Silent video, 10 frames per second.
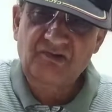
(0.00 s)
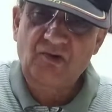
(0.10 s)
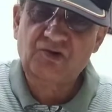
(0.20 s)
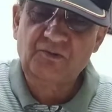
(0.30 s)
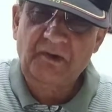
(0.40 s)
He
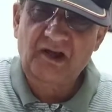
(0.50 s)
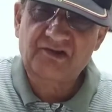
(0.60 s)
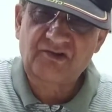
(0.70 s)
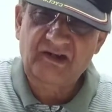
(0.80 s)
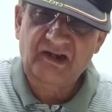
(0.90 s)
wants to pass
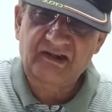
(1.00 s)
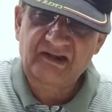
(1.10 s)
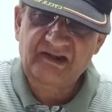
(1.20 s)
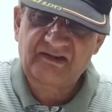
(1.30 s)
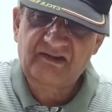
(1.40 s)
urine and
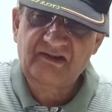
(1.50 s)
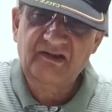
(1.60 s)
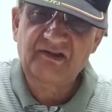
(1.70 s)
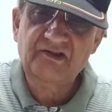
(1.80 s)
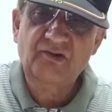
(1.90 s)
his
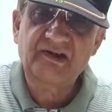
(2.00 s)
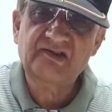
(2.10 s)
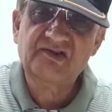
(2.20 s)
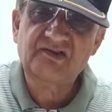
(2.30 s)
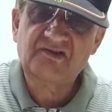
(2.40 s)
urine
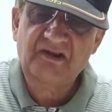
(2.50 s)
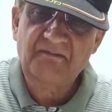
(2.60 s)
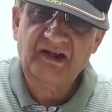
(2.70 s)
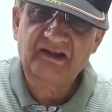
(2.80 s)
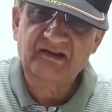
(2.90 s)
is
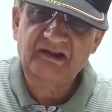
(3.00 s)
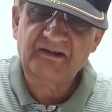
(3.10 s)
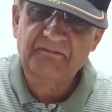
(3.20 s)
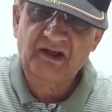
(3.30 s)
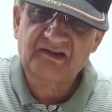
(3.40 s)
dribbling and he
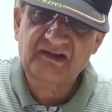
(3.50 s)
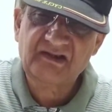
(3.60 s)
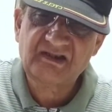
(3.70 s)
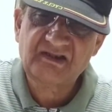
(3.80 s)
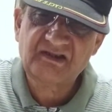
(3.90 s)
passes
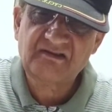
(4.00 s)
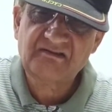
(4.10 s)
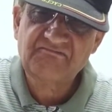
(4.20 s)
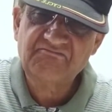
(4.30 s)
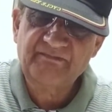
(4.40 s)

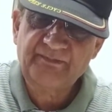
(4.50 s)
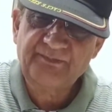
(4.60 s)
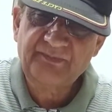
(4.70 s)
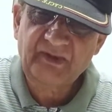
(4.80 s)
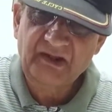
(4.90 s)

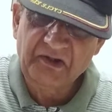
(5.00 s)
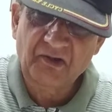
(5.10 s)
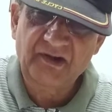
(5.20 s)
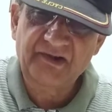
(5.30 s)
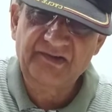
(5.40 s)

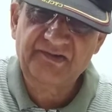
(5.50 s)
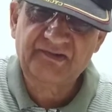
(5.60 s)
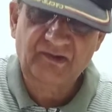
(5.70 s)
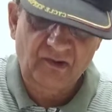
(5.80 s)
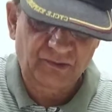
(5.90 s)
urine in his
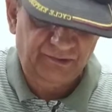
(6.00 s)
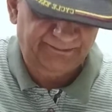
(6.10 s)
clothes.